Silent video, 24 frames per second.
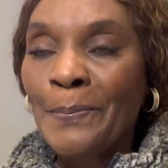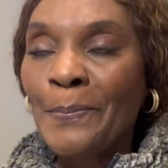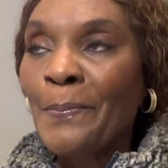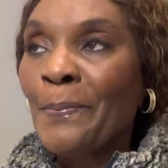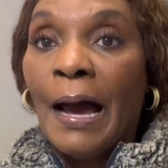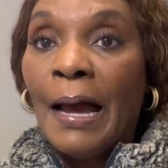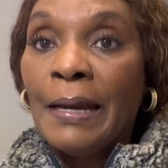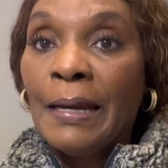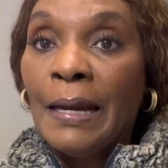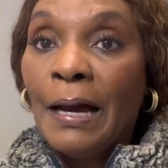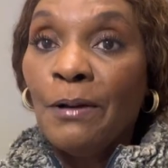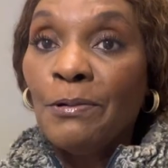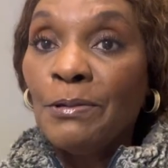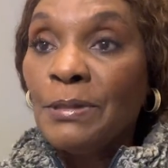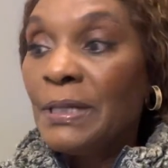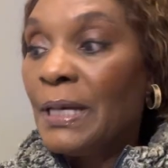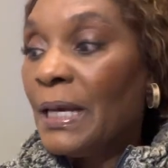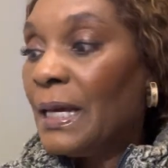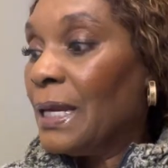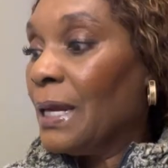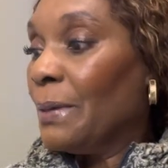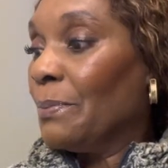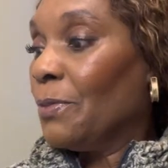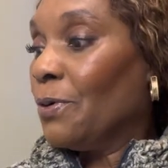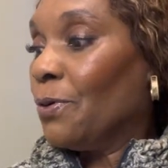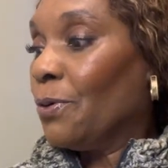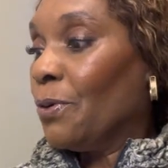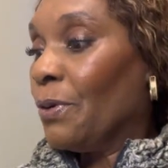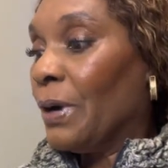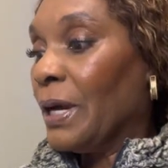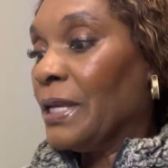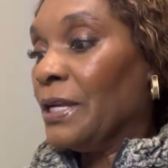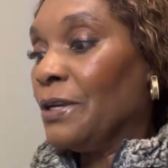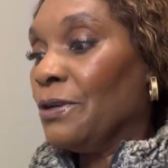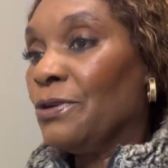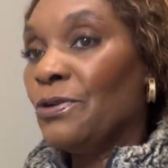And I'll tell him, oh, I
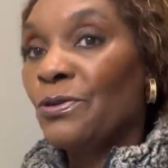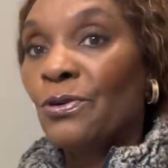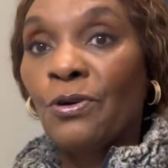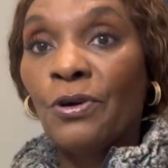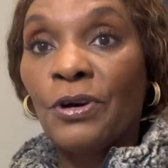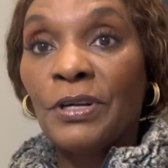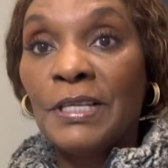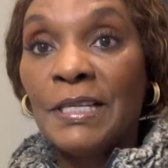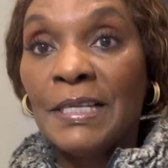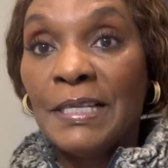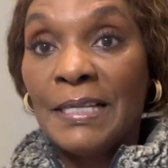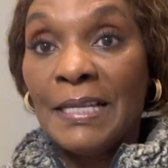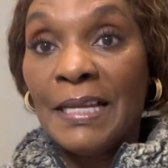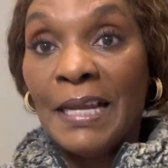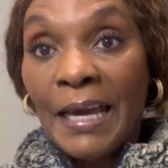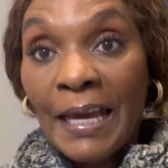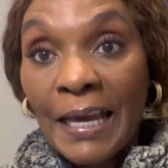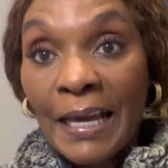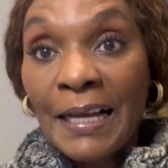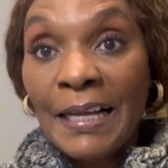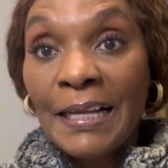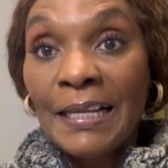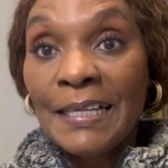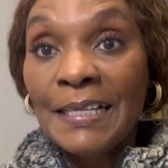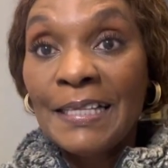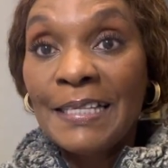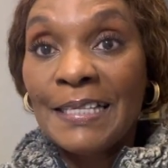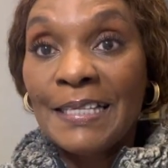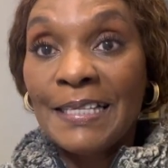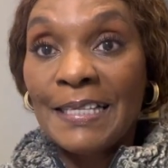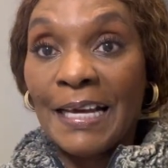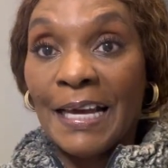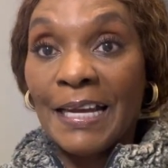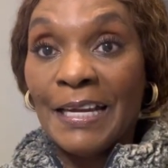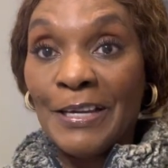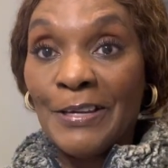need you to cut his nails.
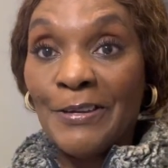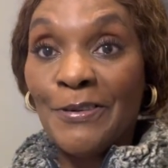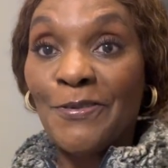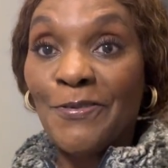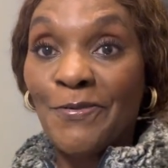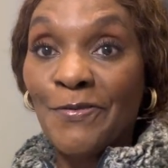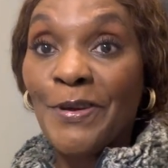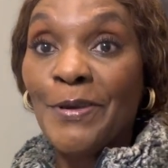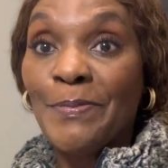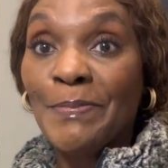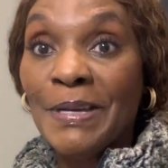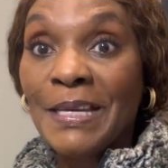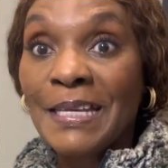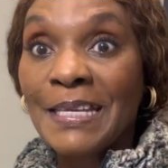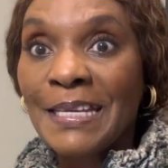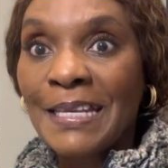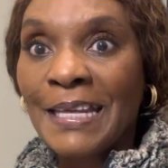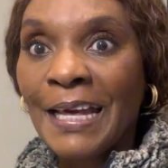I need to trim his.